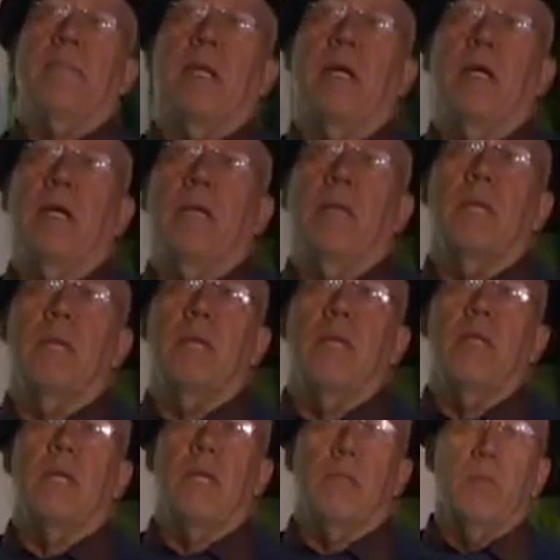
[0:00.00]
And that
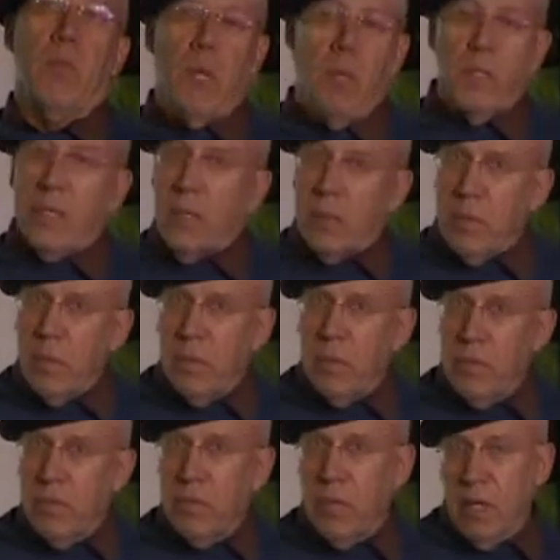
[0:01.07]
means, and because I, I
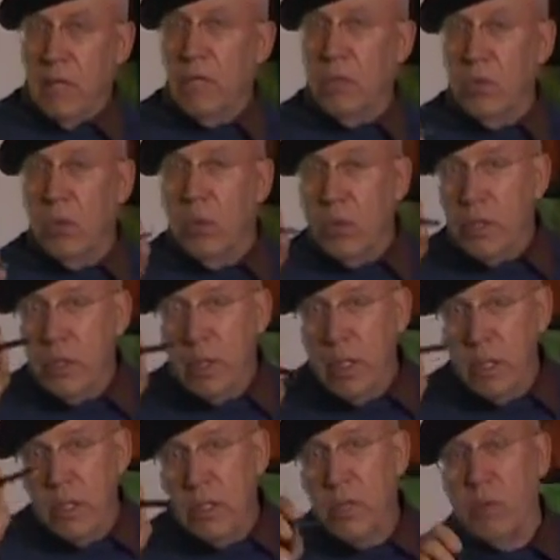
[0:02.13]
did give talks
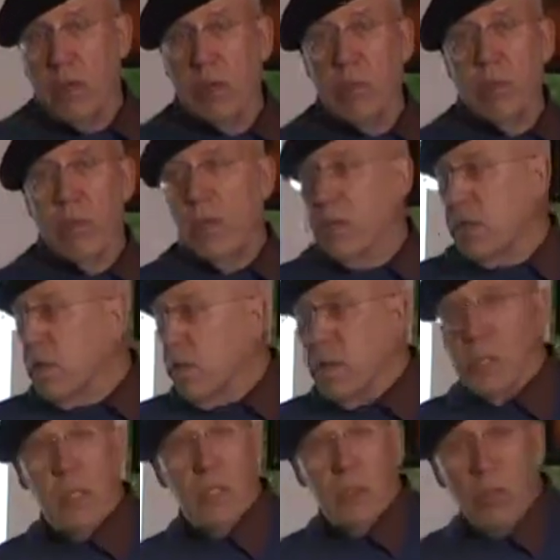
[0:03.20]
like this one, because I'm
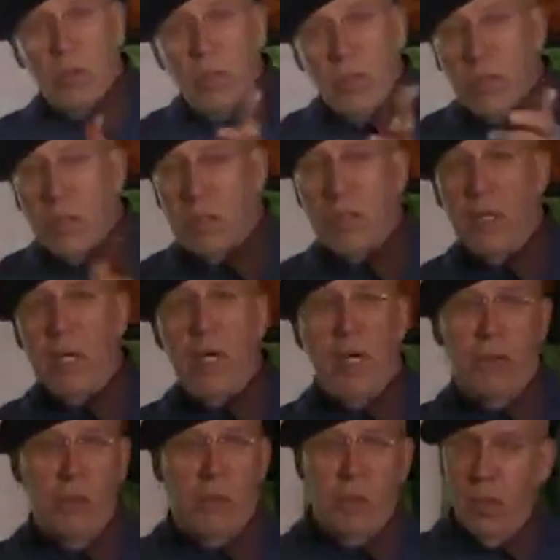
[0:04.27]
here talking to you
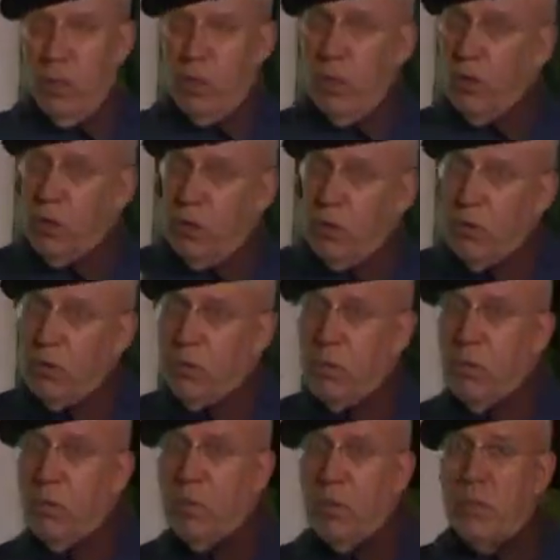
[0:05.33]
now, and on
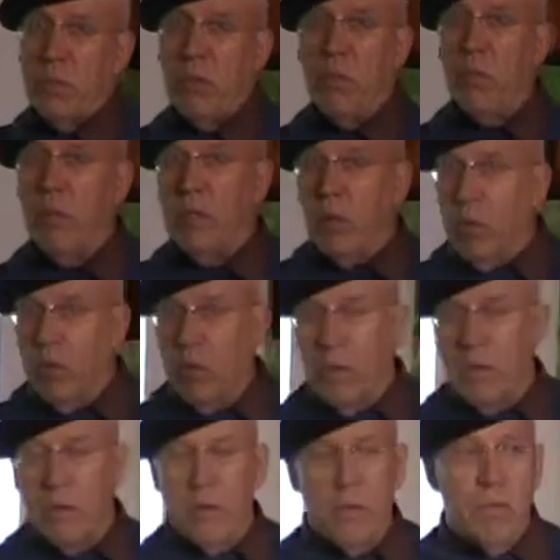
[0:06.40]
YouTube presumably, or
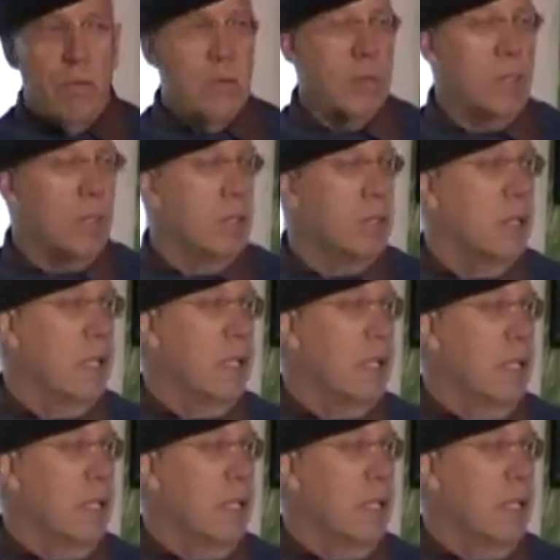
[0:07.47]
wherever, Vimeo,